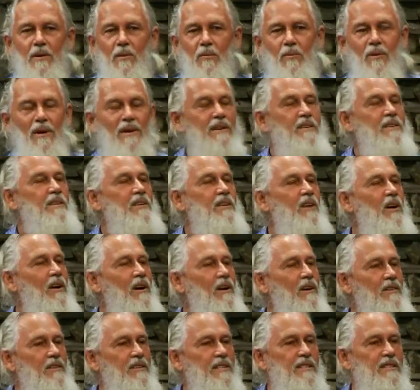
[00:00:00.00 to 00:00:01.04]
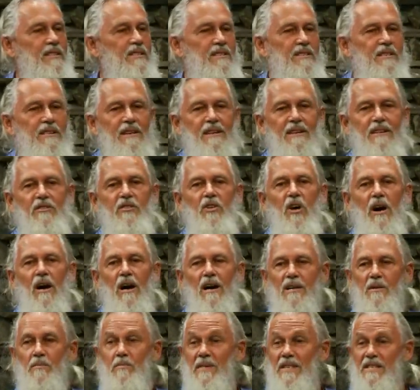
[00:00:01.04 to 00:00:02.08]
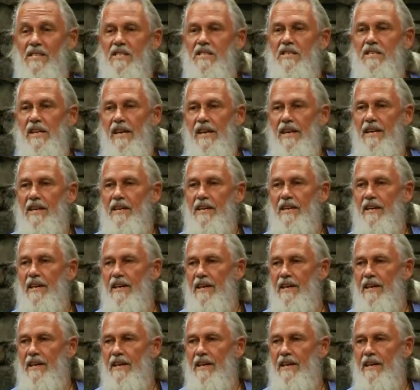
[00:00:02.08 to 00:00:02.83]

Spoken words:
wanted to call this talk Mistaken